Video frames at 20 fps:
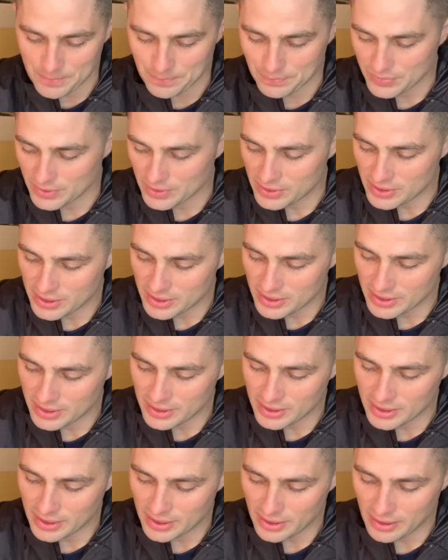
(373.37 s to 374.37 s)

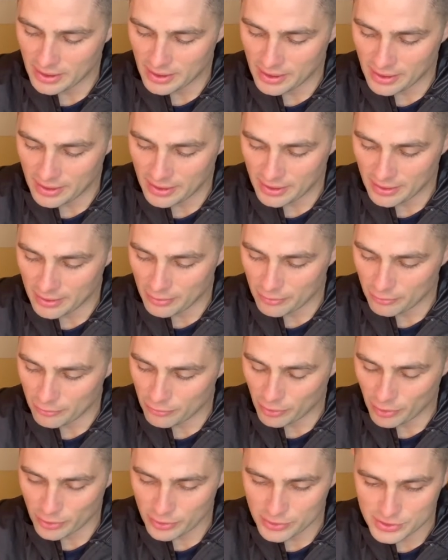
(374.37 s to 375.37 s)
the
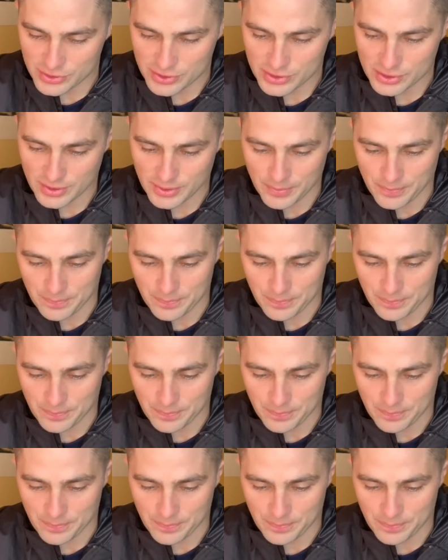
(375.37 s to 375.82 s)
verse.